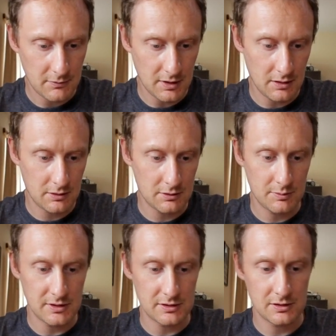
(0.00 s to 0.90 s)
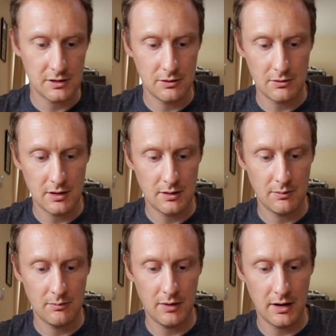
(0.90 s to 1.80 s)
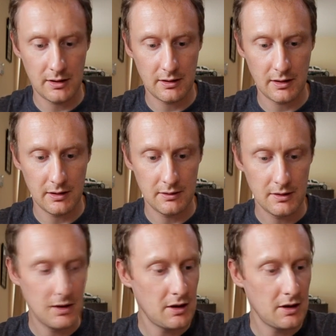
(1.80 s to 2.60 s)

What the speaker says: And you just basically secure the battery like that.